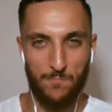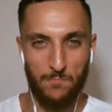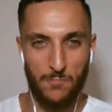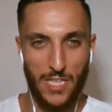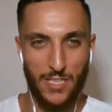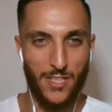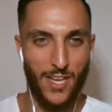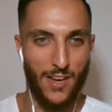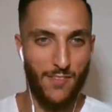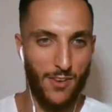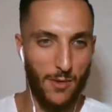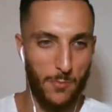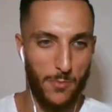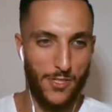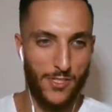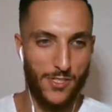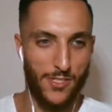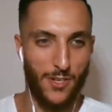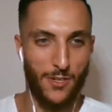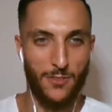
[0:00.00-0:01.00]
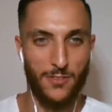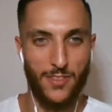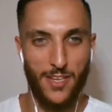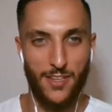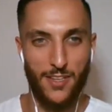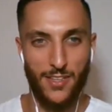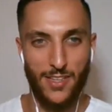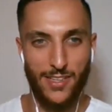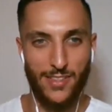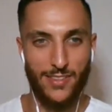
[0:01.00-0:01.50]
developers out
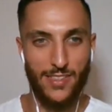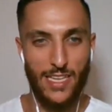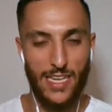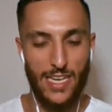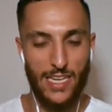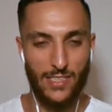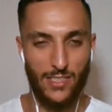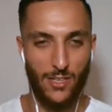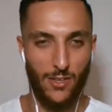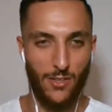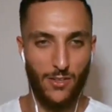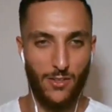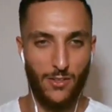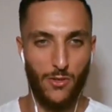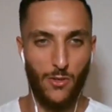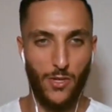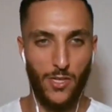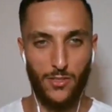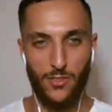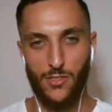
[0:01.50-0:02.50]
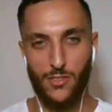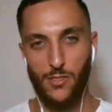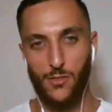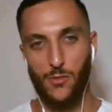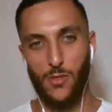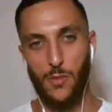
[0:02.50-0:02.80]
there that are going to